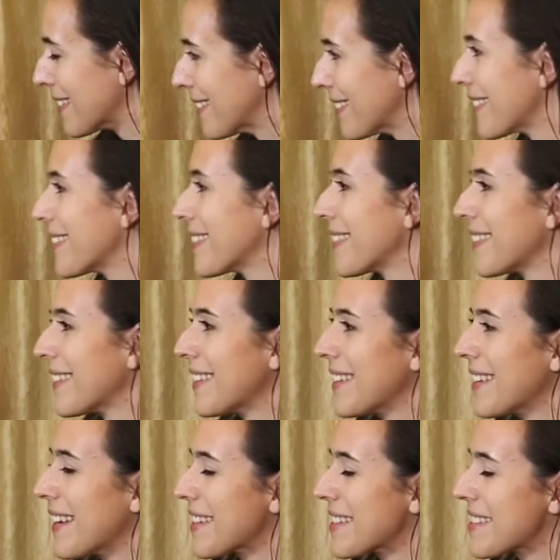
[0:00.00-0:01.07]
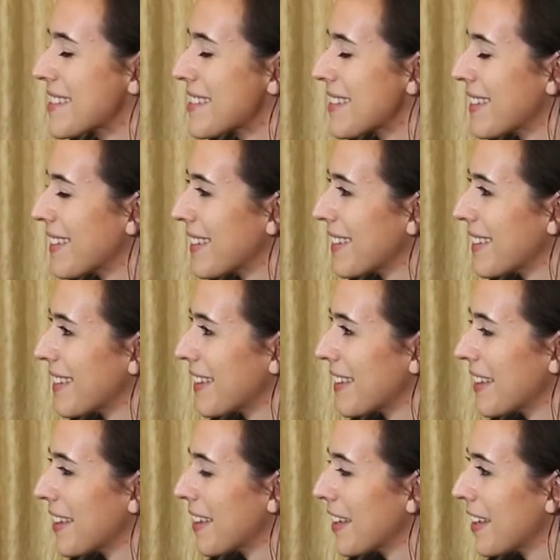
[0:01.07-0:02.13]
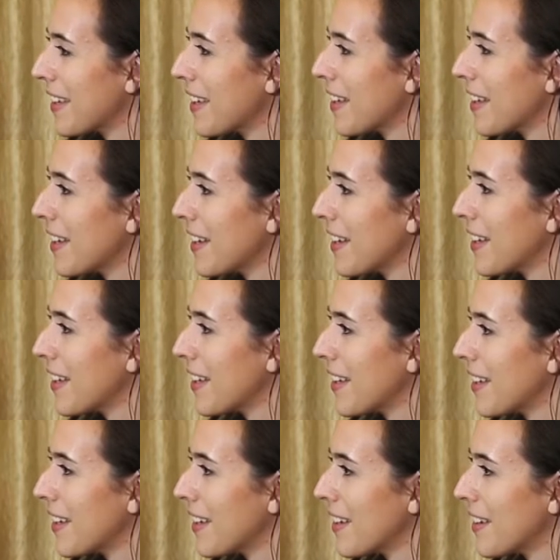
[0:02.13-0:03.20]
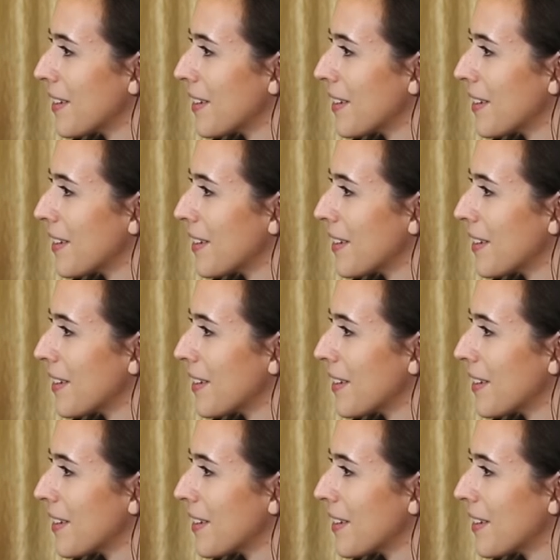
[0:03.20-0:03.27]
(not speaking)